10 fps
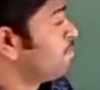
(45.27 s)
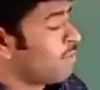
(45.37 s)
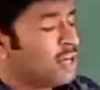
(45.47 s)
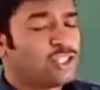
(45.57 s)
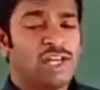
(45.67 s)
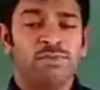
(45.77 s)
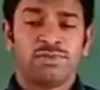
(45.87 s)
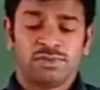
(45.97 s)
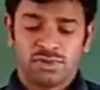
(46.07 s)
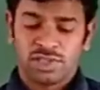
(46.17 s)
My
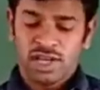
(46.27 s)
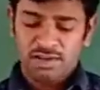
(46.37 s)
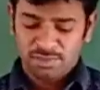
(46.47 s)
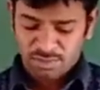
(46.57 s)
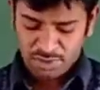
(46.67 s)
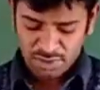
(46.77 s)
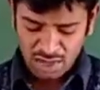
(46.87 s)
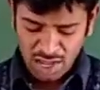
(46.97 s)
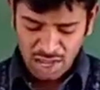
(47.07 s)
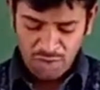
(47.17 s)
Trip to the Moon.
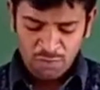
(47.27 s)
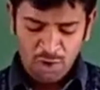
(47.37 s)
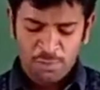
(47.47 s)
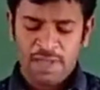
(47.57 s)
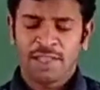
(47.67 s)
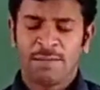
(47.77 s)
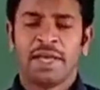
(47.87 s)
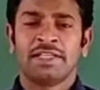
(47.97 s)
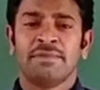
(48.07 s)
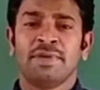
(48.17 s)
If you open the
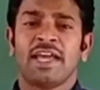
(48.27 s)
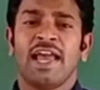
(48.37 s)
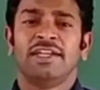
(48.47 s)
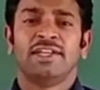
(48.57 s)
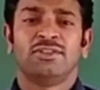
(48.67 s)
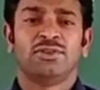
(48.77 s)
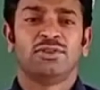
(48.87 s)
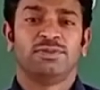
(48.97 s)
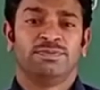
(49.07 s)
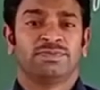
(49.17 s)
page number
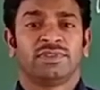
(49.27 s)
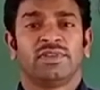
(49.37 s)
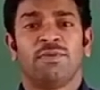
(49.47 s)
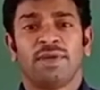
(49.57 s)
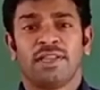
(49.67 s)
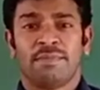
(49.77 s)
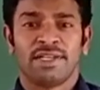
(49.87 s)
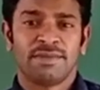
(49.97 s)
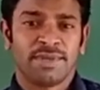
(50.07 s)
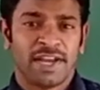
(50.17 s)
82, open the
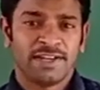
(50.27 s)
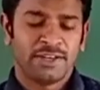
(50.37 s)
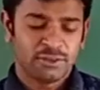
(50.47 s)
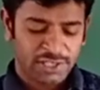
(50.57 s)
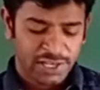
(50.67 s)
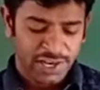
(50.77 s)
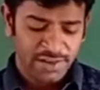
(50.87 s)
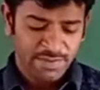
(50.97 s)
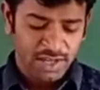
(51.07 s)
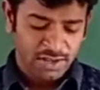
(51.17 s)
page number 82,
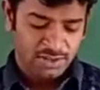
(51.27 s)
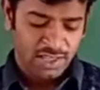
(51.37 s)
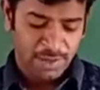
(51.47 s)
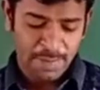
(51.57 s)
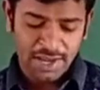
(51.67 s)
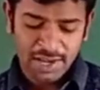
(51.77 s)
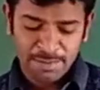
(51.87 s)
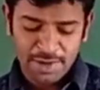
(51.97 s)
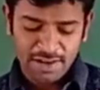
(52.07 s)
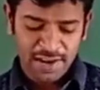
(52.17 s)
children. So in the page
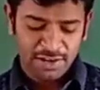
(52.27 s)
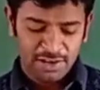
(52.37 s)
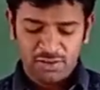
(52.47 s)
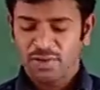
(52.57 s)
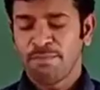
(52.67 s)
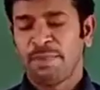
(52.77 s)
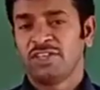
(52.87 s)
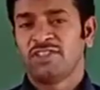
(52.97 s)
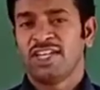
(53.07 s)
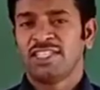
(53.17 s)
number 82, one
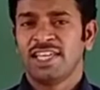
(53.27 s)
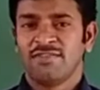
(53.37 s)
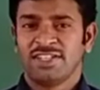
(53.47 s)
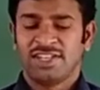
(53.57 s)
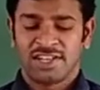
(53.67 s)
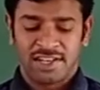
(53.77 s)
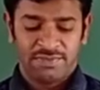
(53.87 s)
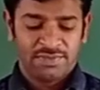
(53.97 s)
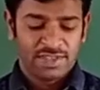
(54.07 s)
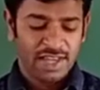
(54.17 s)
picture is given,
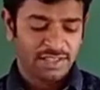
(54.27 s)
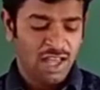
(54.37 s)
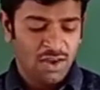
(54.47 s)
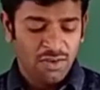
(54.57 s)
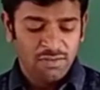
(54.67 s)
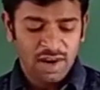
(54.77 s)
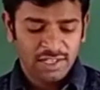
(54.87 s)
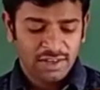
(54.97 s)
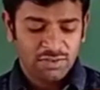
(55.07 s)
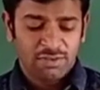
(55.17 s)
children. Yes.
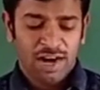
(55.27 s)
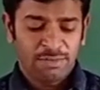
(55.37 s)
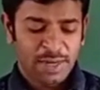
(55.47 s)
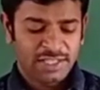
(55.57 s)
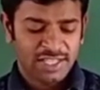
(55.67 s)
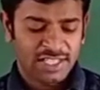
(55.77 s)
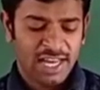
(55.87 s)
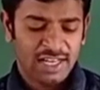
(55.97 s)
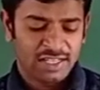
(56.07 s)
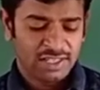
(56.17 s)
What pictures
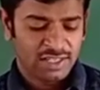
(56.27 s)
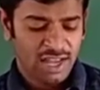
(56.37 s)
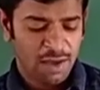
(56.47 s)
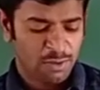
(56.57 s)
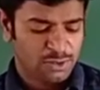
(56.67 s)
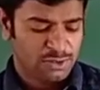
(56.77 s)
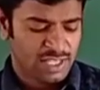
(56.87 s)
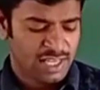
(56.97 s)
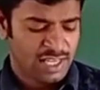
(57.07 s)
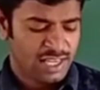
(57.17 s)
are able to
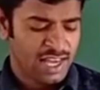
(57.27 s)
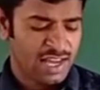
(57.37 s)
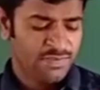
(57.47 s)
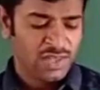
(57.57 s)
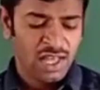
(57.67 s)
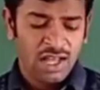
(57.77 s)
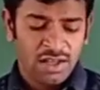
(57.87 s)
see here?